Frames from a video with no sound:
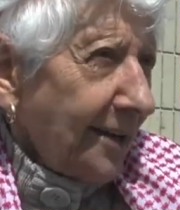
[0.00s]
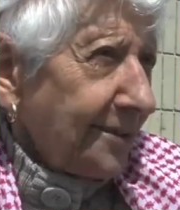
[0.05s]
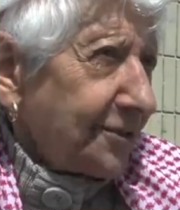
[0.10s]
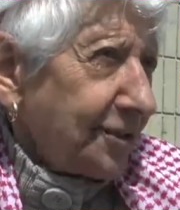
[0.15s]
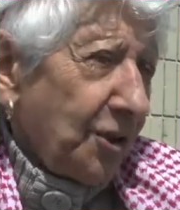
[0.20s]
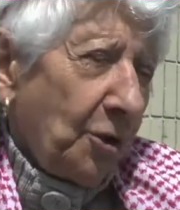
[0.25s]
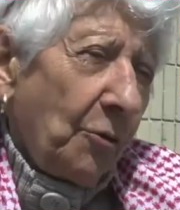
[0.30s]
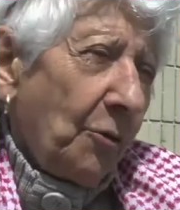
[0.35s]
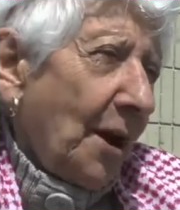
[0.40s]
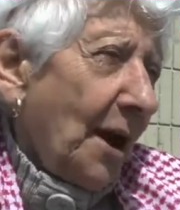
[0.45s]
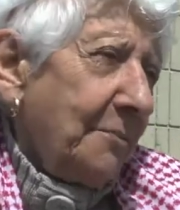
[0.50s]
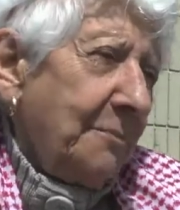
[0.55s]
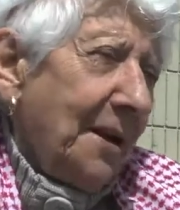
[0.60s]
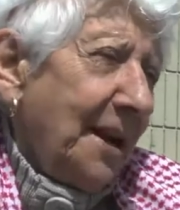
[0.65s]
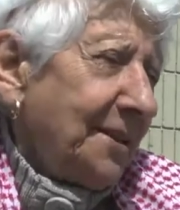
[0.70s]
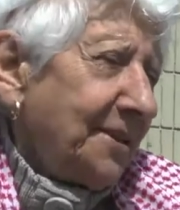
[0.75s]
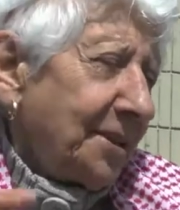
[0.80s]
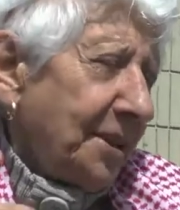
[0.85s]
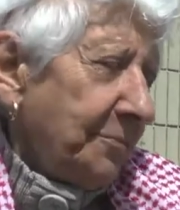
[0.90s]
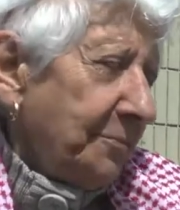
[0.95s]
so I
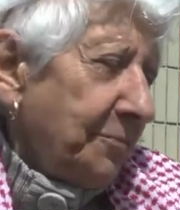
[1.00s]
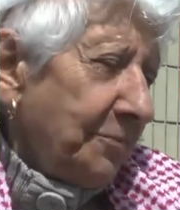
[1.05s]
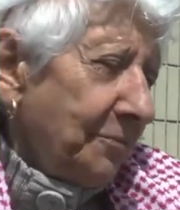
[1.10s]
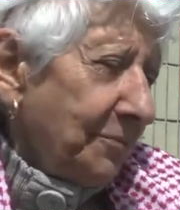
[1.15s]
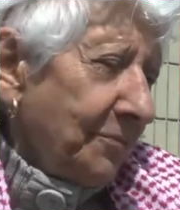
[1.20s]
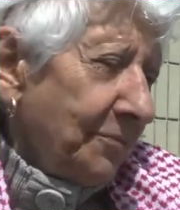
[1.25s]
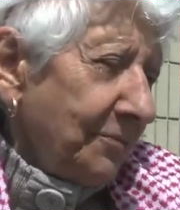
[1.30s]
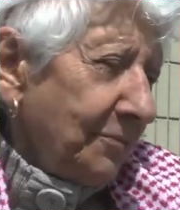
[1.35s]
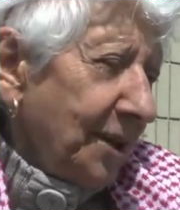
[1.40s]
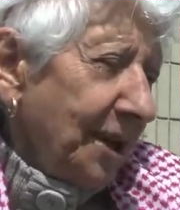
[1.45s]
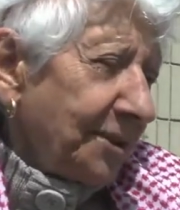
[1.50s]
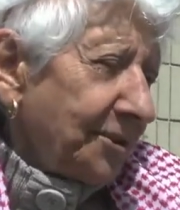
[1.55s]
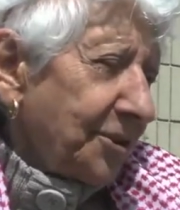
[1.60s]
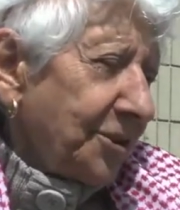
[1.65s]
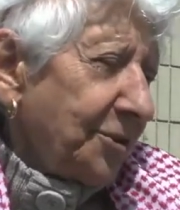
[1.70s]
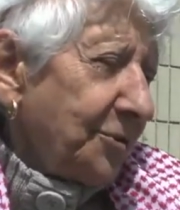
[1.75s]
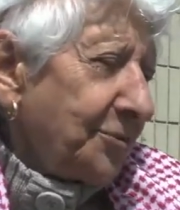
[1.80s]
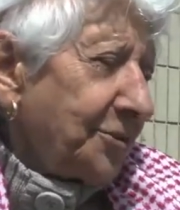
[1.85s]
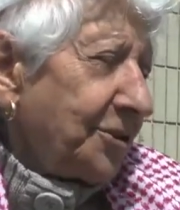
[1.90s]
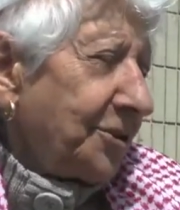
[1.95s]
made some
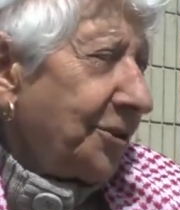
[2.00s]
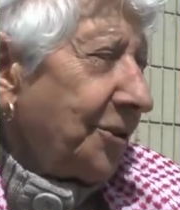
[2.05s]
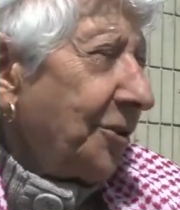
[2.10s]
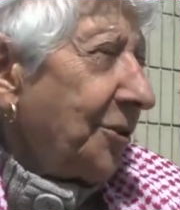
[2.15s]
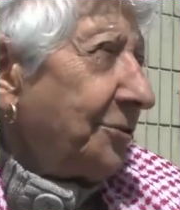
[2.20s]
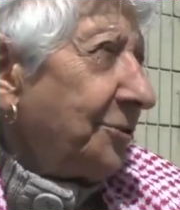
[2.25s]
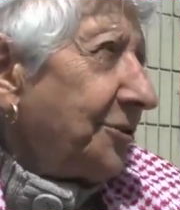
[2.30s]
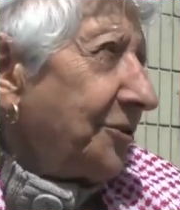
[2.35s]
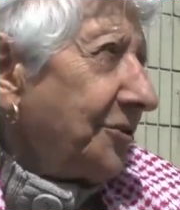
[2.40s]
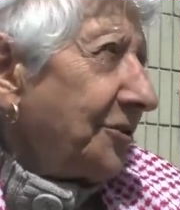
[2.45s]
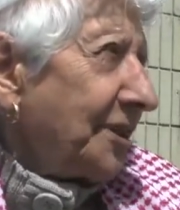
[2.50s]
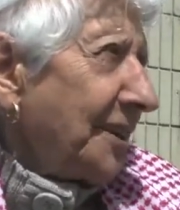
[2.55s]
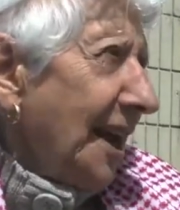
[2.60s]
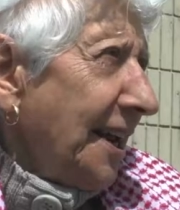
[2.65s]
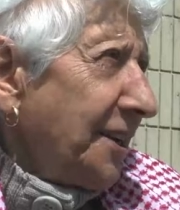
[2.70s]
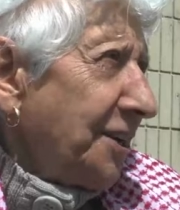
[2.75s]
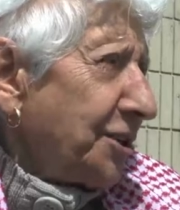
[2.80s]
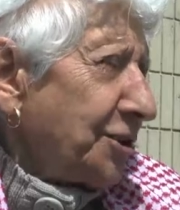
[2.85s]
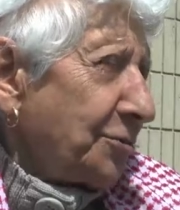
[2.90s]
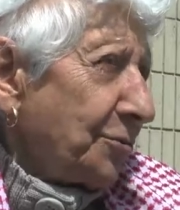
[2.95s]
excuse to go to the
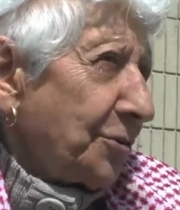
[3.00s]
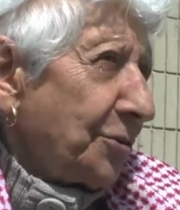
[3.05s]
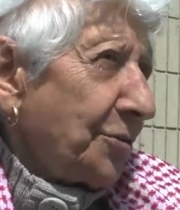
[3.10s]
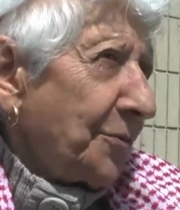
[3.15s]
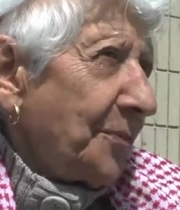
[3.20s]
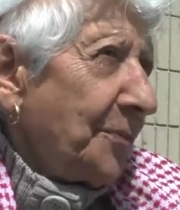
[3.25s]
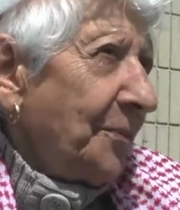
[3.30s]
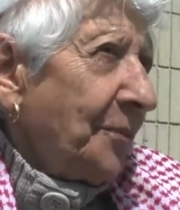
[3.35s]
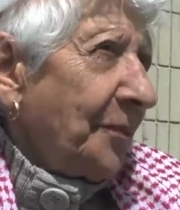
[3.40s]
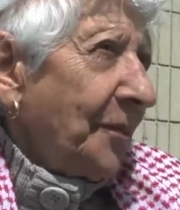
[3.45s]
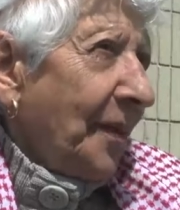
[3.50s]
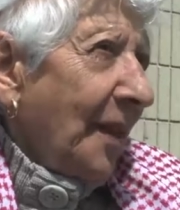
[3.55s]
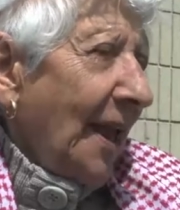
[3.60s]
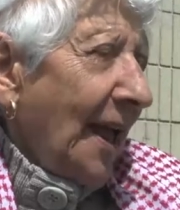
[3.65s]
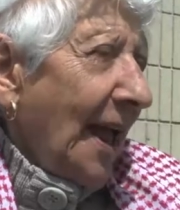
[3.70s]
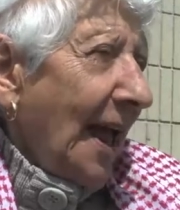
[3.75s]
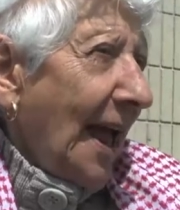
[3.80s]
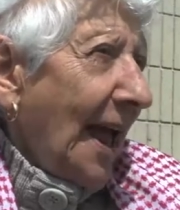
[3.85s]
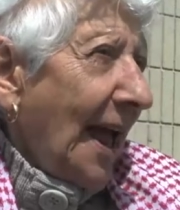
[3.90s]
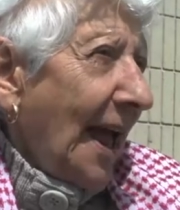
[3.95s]
ladies' room,
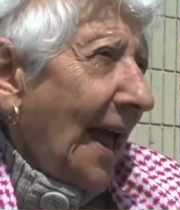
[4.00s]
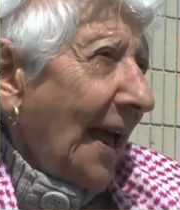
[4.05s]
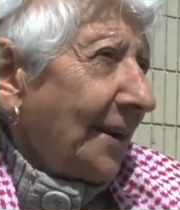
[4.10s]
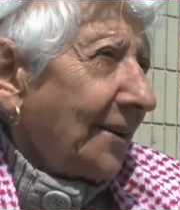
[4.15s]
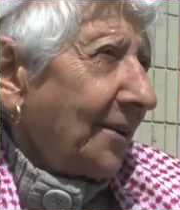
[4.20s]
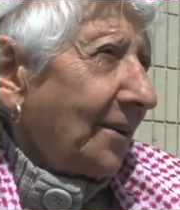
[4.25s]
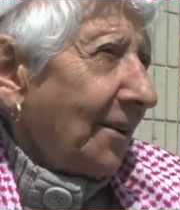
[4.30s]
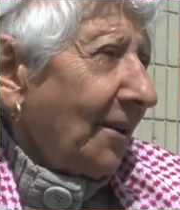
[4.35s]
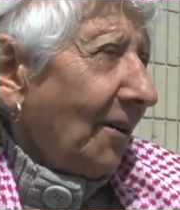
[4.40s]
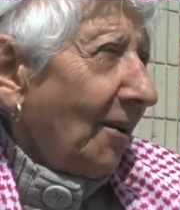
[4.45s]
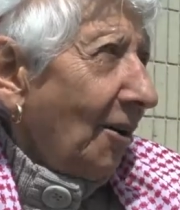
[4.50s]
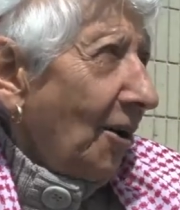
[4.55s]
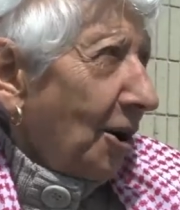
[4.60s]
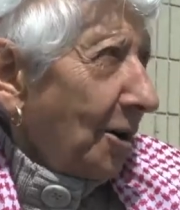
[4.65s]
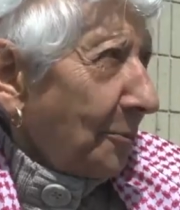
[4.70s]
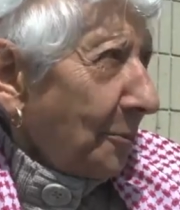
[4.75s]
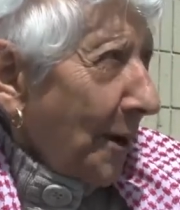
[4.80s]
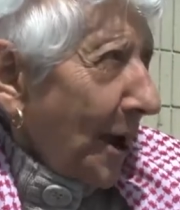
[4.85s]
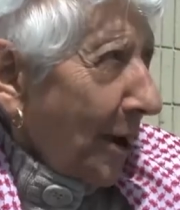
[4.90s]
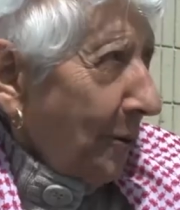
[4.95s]
and
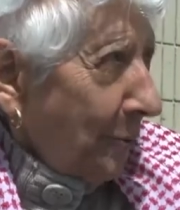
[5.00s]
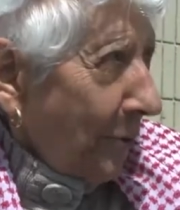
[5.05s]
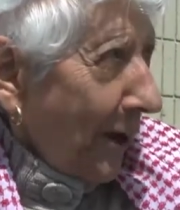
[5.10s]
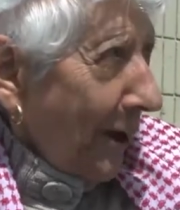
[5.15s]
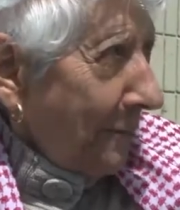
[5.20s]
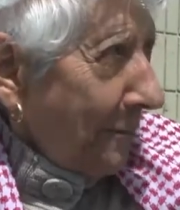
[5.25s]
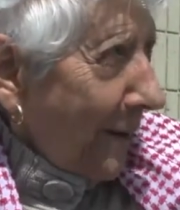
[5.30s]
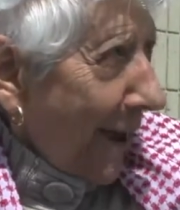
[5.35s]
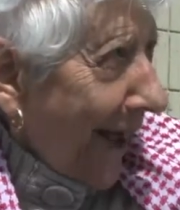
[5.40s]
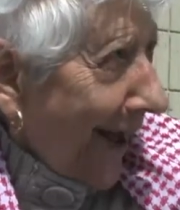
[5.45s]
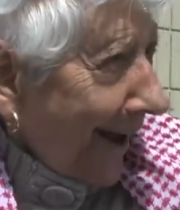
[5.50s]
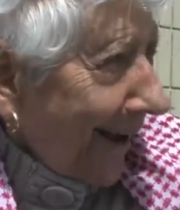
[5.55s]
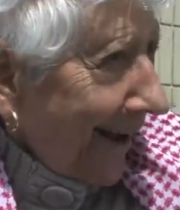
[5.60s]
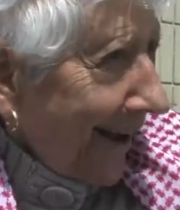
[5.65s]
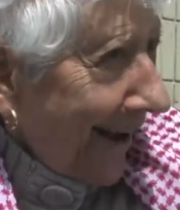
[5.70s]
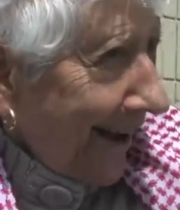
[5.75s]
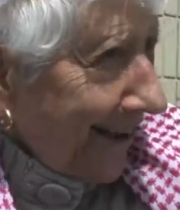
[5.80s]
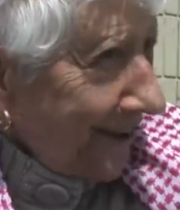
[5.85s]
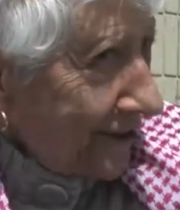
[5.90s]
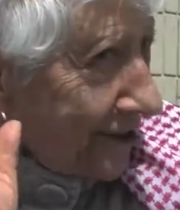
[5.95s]
on my way back,
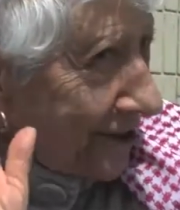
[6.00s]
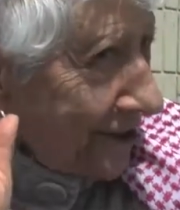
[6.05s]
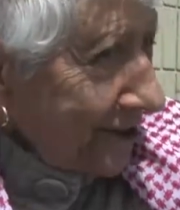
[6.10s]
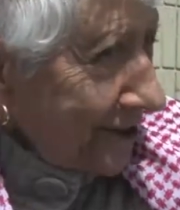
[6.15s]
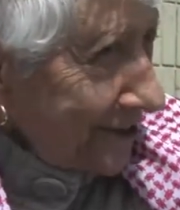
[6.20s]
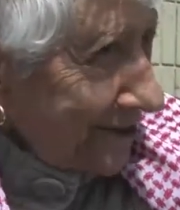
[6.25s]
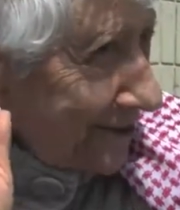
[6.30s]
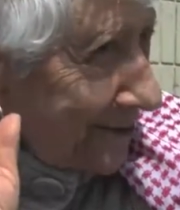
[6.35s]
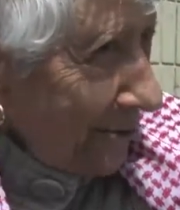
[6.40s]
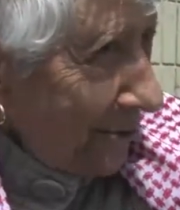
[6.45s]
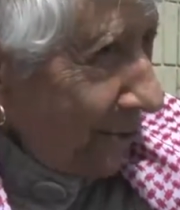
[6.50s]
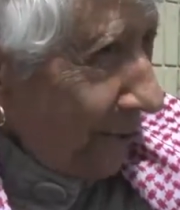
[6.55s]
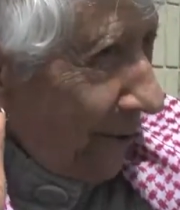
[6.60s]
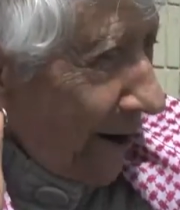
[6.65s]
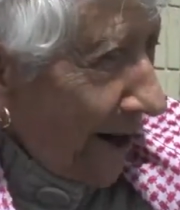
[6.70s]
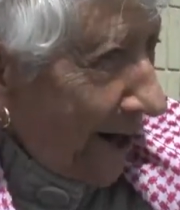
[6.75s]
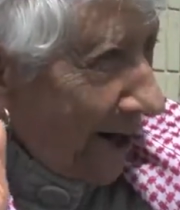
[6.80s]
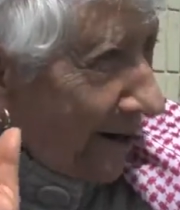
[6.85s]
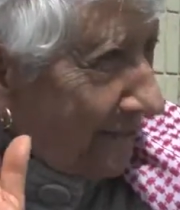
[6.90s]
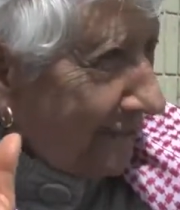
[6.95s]
I just
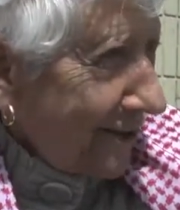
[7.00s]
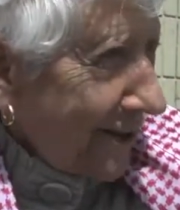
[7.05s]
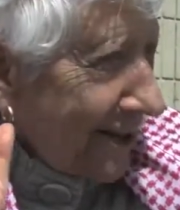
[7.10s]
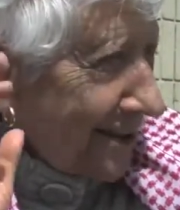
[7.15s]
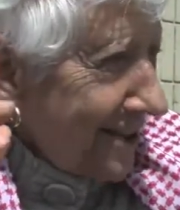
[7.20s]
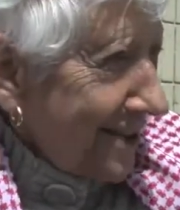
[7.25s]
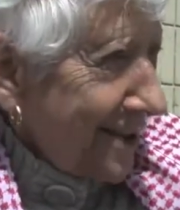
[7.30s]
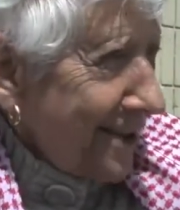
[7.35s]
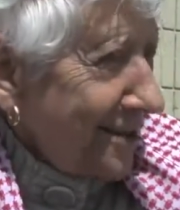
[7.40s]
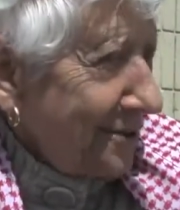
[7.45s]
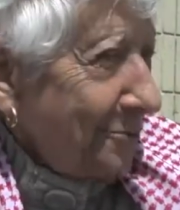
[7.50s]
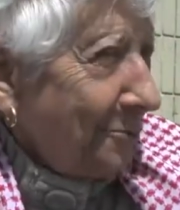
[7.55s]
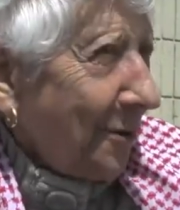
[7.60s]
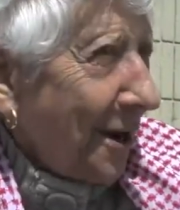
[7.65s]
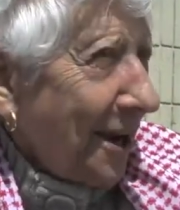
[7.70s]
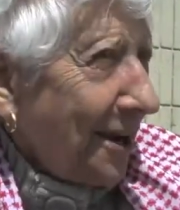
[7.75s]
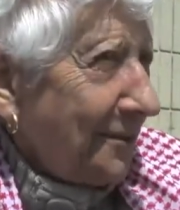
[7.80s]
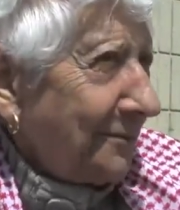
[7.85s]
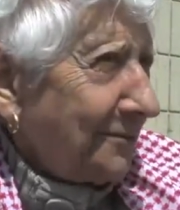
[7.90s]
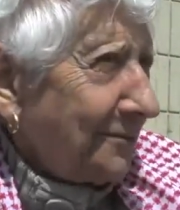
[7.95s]
waved, and he
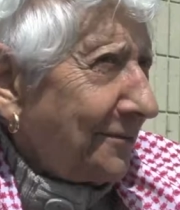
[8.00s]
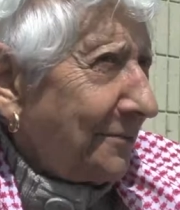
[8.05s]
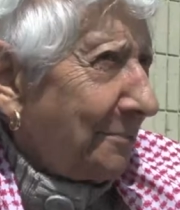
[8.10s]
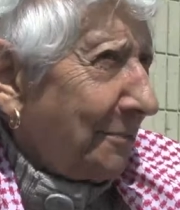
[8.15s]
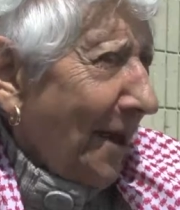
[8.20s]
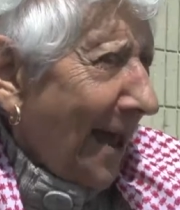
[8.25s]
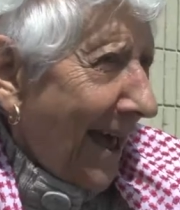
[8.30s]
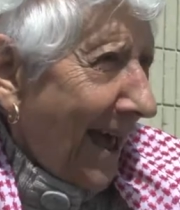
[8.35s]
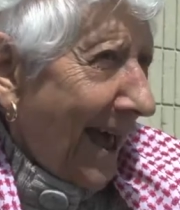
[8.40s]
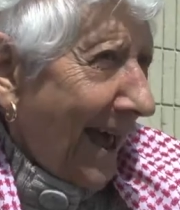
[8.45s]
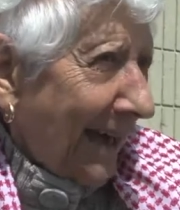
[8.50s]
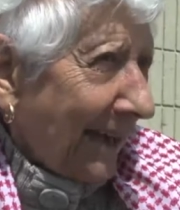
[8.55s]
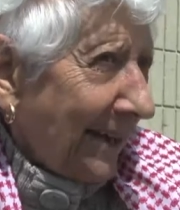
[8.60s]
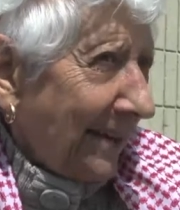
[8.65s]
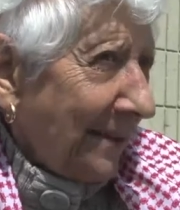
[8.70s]
waved back.